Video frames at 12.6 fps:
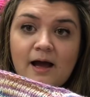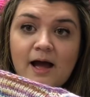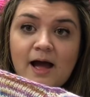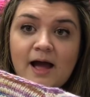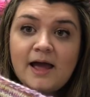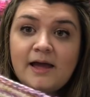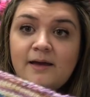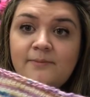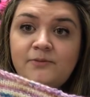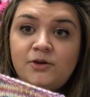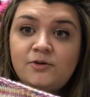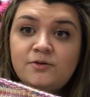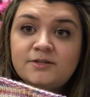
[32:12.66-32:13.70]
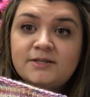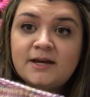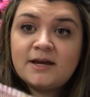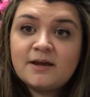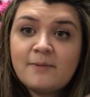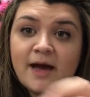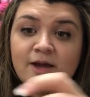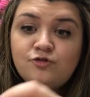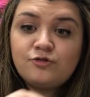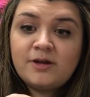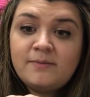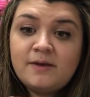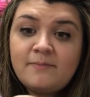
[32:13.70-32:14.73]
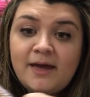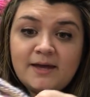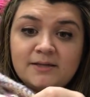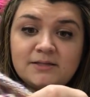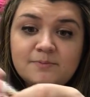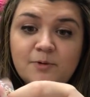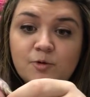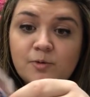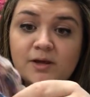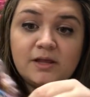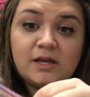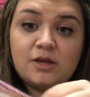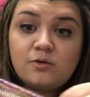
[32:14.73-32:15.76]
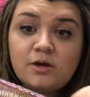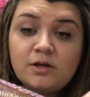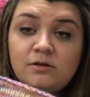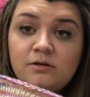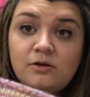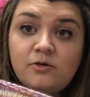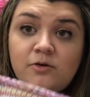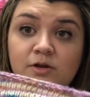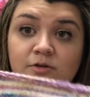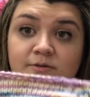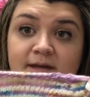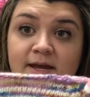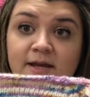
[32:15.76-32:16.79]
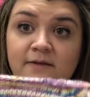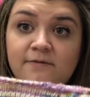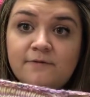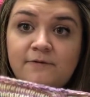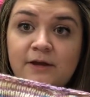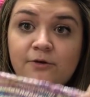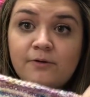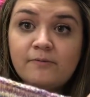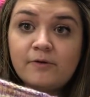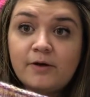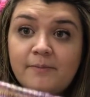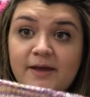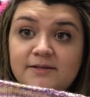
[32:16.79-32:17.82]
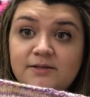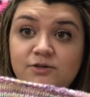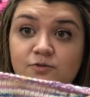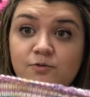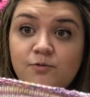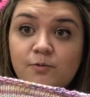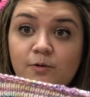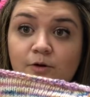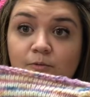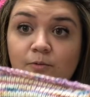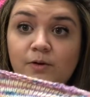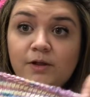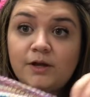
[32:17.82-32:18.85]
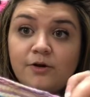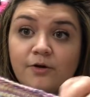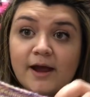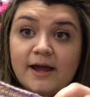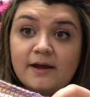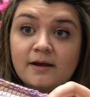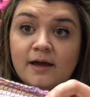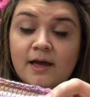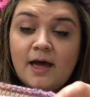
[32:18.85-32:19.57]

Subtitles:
I am using my Dreamy base, but really you can use any of the fingering weight bases. It would work really great.